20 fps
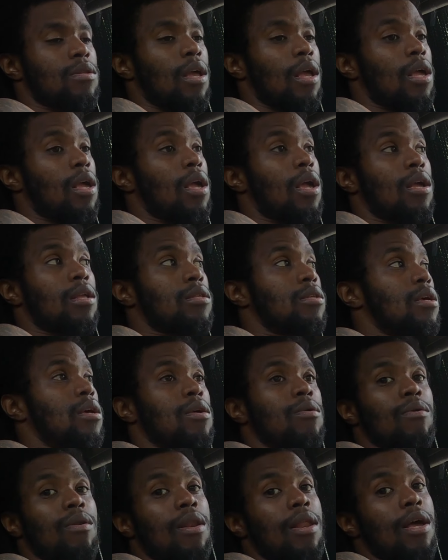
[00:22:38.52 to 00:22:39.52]
i can't tell
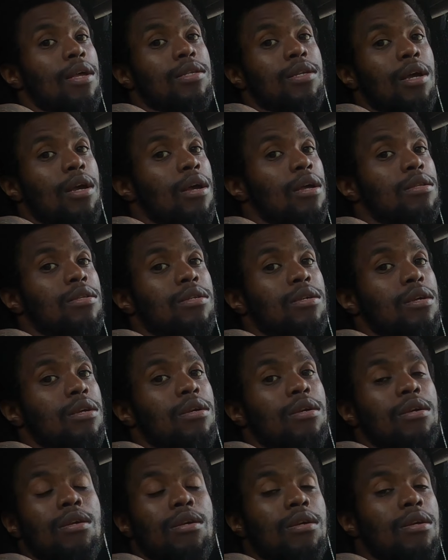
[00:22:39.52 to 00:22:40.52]
you unless i got
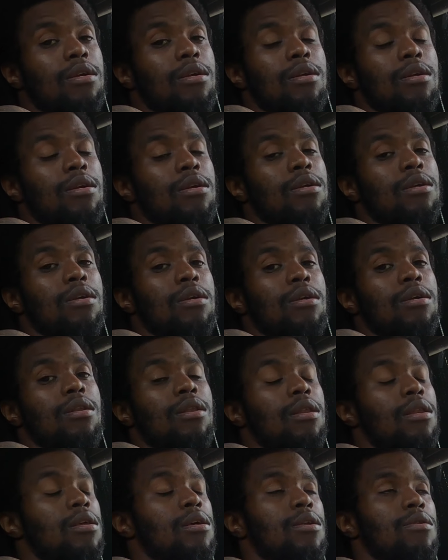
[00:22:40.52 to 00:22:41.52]
sick
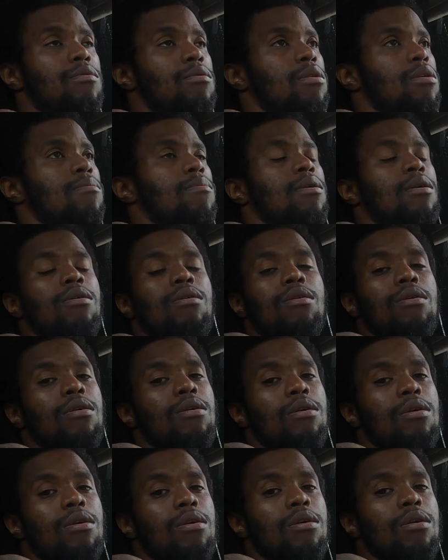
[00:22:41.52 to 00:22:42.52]
literally bro
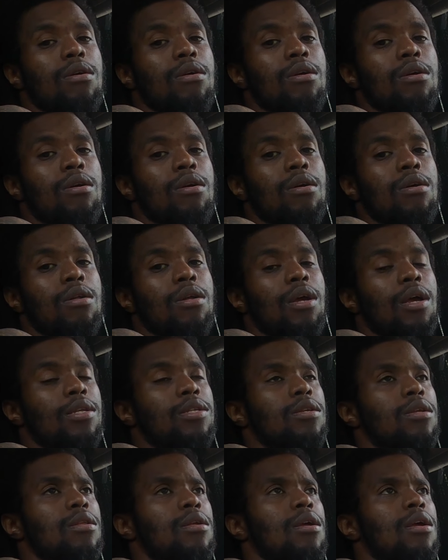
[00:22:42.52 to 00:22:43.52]

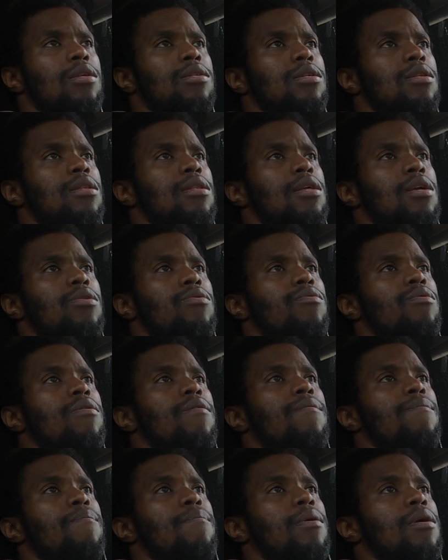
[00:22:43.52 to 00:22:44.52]
that's it's
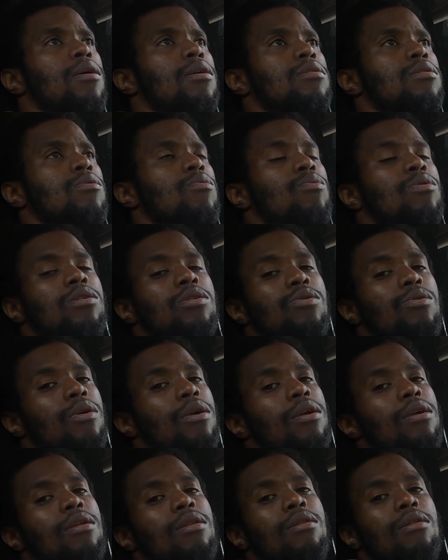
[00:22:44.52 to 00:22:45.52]
literally because of what you
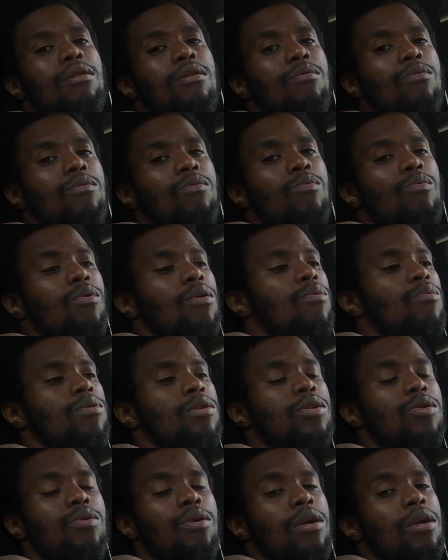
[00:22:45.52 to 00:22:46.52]
eat what
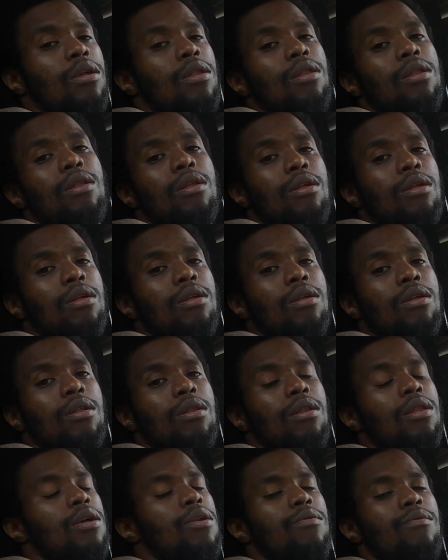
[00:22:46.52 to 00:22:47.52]
what you eat
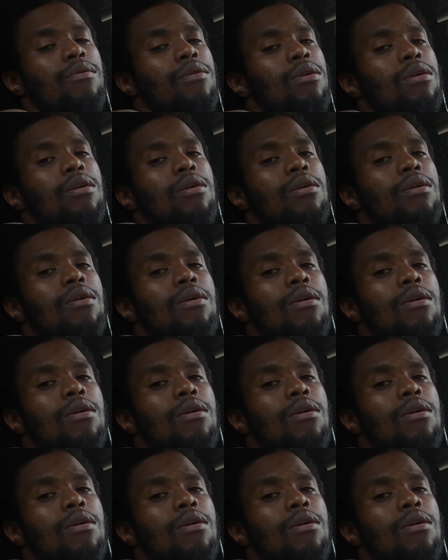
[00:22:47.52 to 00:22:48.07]
literally